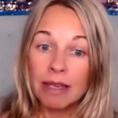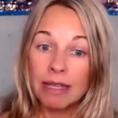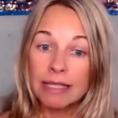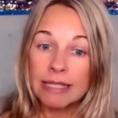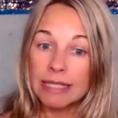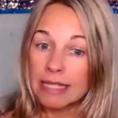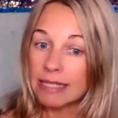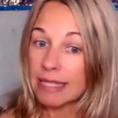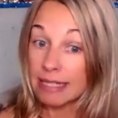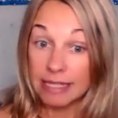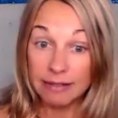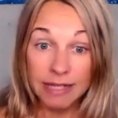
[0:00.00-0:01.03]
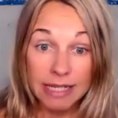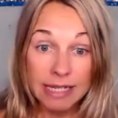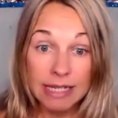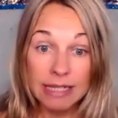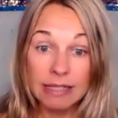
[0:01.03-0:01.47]
things,
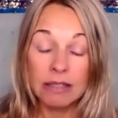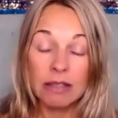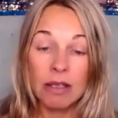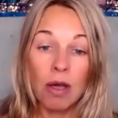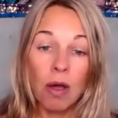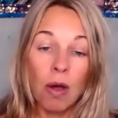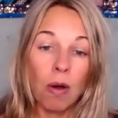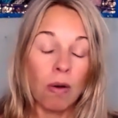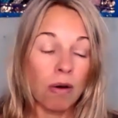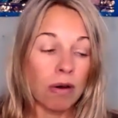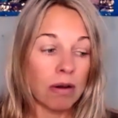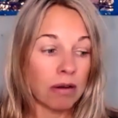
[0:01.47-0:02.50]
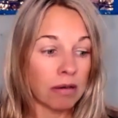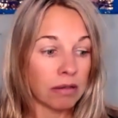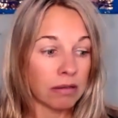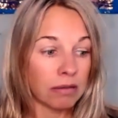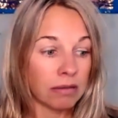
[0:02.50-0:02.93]
activities,
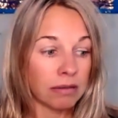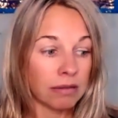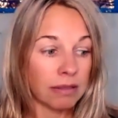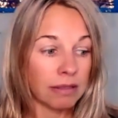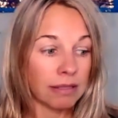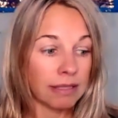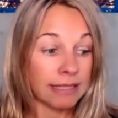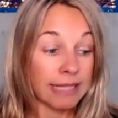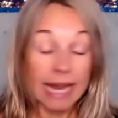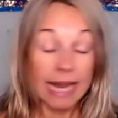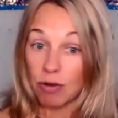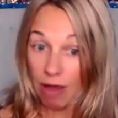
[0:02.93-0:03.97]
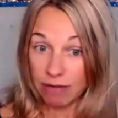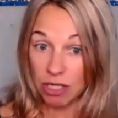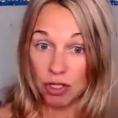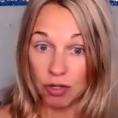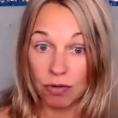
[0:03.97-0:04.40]
or that you have
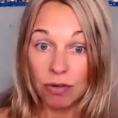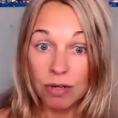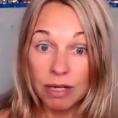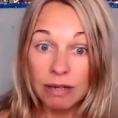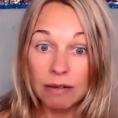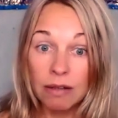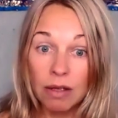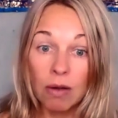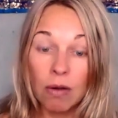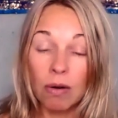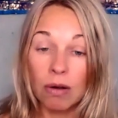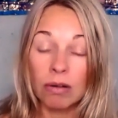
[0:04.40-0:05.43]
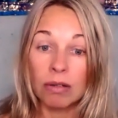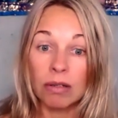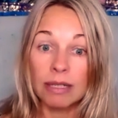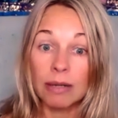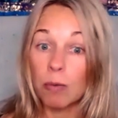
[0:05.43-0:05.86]
enjoyed,
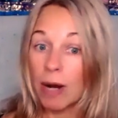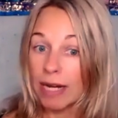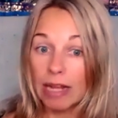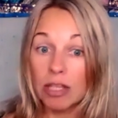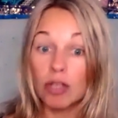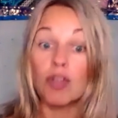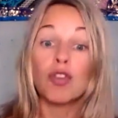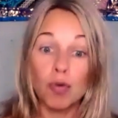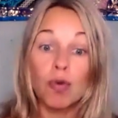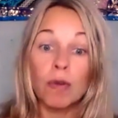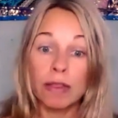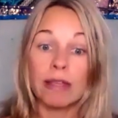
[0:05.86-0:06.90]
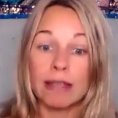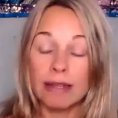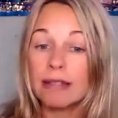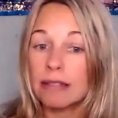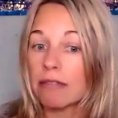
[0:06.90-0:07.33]
or the way that you do
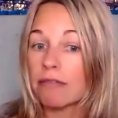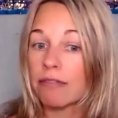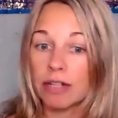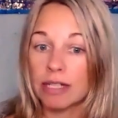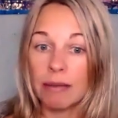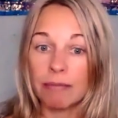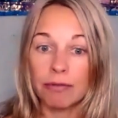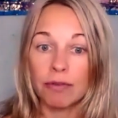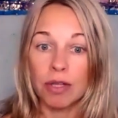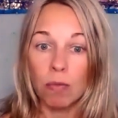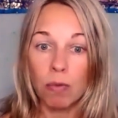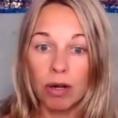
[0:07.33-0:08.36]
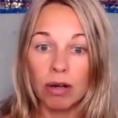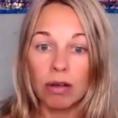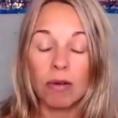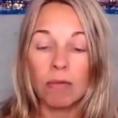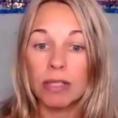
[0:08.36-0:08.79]
things, for example, for your
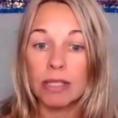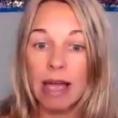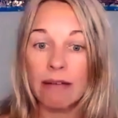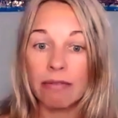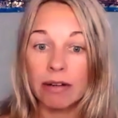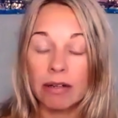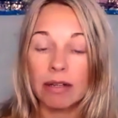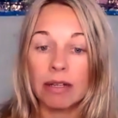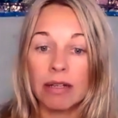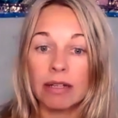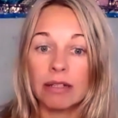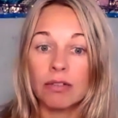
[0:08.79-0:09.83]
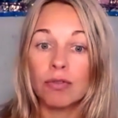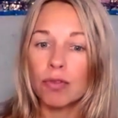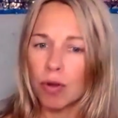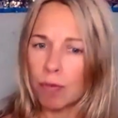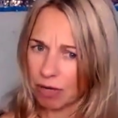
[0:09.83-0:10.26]
work or whatever,
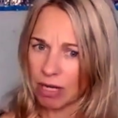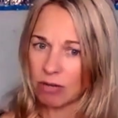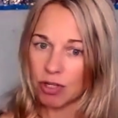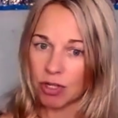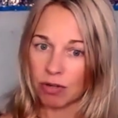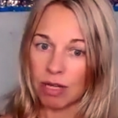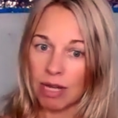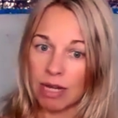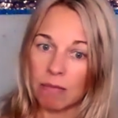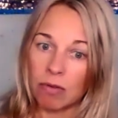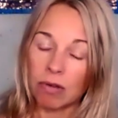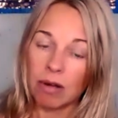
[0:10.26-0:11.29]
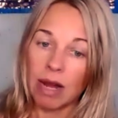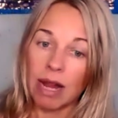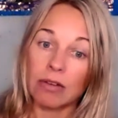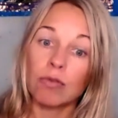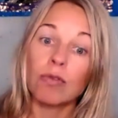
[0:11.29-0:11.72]
do not bring you joy anymore
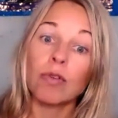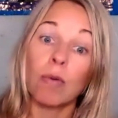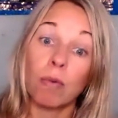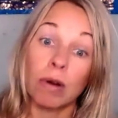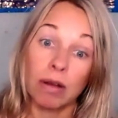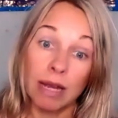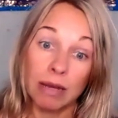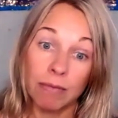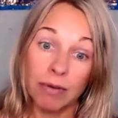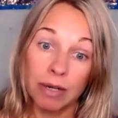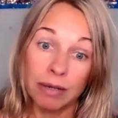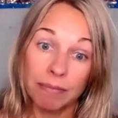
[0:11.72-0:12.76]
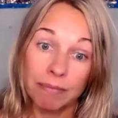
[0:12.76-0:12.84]
and do not work anymore.